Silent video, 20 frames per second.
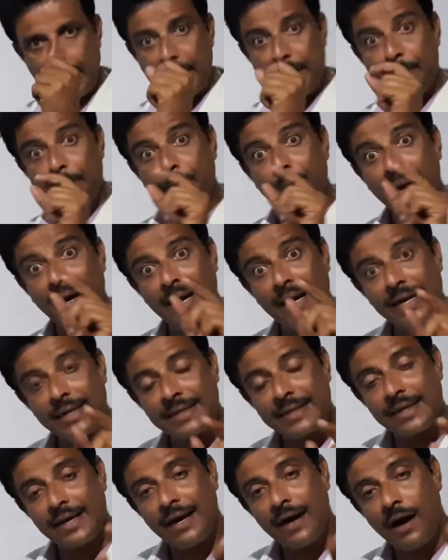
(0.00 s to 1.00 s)

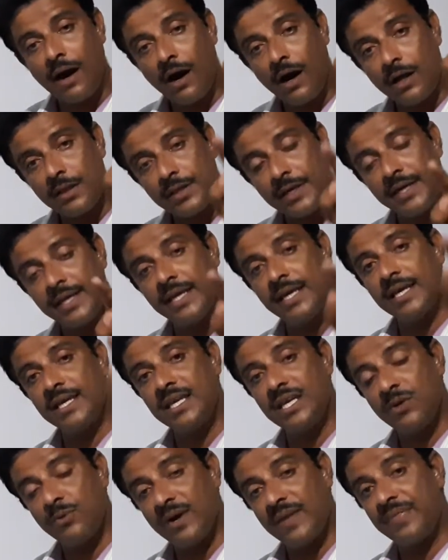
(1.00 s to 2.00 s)
But already
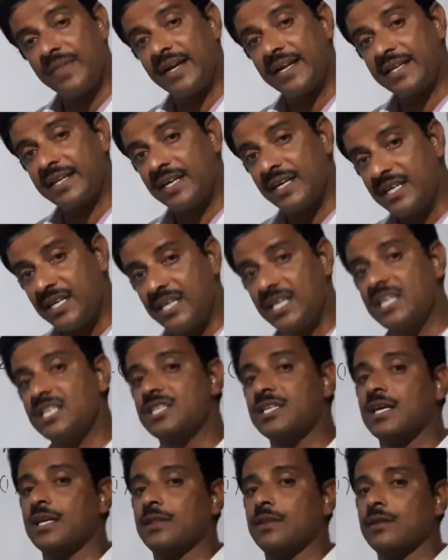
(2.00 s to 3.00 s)
given that
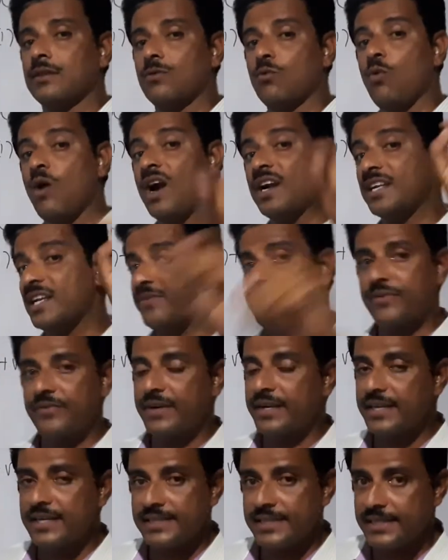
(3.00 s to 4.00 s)
condition, what type of
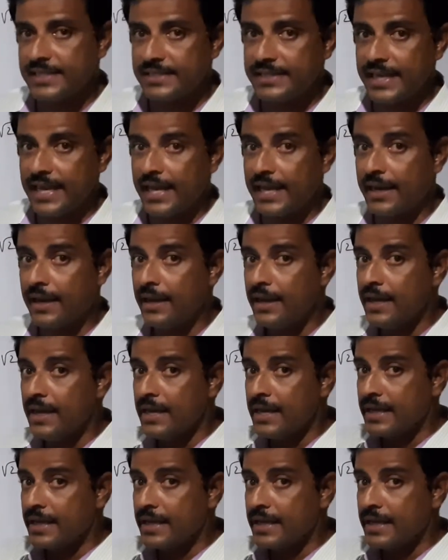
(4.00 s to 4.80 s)
condition is there?